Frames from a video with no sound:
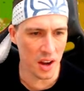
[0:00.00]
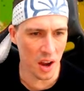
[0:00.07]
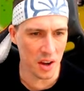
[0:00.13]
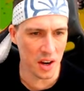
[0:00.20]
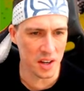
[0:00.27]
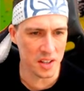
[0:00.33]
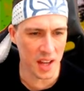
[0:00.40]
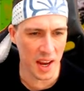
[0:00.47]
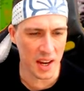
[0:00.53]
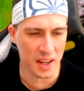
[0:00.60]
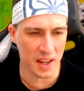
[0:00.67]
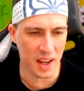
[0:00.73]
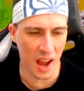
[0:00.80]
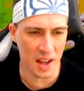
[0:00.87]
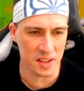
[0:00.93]
gonna
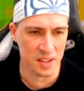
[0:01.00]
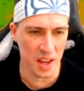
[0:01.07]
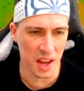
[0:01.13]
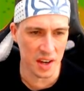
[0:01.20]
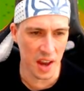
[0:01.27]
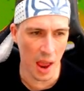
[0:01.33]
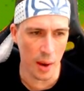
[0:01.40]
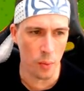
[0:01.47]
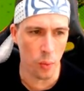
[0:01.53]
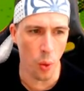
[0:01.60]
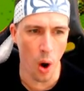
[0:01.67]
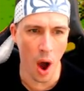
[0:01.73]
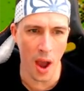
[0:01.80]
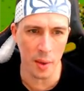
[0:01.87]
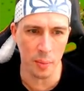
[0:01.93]
take Z and
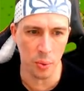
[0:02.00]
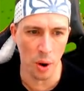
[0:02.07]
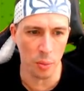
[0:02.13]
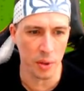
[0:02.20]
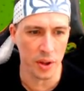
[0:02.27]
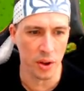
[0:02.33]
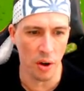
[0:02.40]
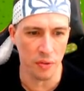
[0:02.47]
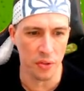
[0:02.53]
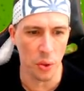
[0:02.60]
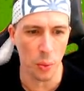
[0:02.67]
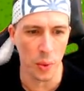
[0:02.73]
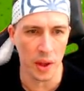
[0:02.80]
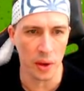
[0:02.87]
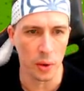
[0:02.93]
Y probably off the
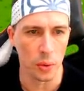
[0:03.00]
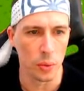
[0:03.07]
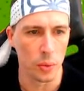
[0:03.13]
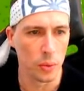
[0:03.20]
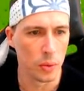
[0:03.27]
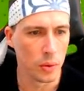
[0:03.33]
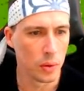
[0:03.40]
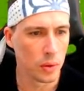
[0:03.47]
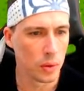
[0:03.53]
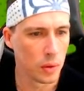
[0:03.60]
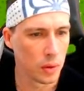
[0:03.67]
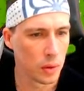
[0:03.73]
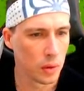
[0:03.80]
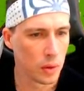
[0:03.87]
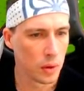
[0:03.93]
wheel.
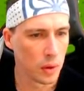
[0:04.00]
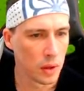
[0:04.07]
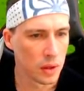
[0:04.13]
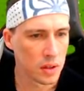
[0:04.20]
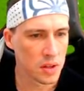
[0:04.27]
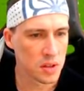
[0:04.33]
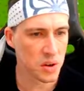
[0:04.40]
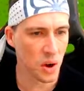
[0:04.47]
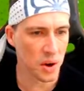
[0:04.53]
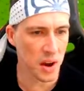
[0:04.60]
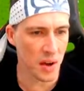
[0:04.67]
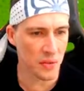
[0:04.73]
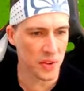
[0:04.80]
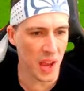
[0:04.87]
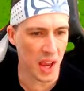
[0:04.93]
There's not
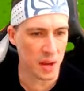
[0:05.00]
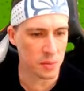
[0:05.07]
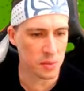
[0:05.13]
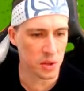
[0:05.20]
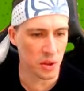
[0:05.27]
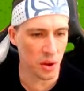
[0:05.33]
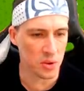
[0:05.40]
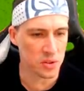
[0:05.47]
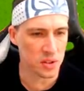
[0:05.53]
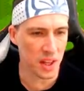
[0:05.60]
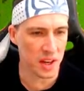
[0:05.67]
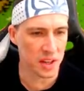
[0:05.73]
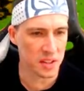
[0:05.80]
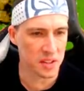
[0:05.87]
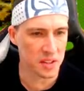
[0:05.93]
enough games on those letters.